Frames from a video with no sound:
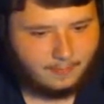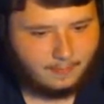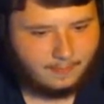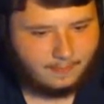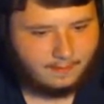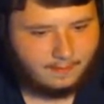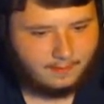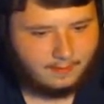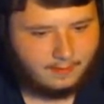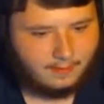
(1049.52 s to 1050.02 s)

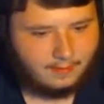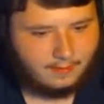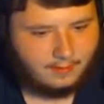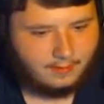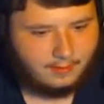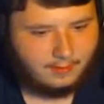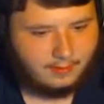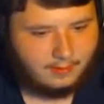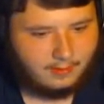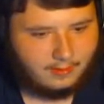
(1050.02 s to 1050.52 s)

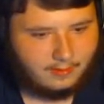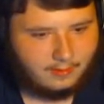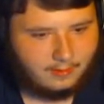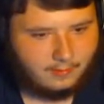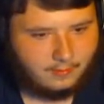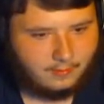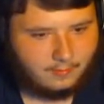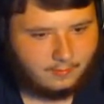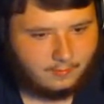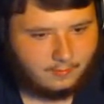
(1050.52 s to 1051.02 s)

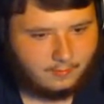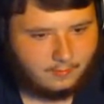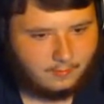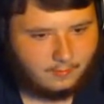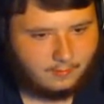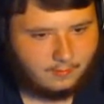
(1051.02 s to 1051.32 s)
No one is speaking in this clip.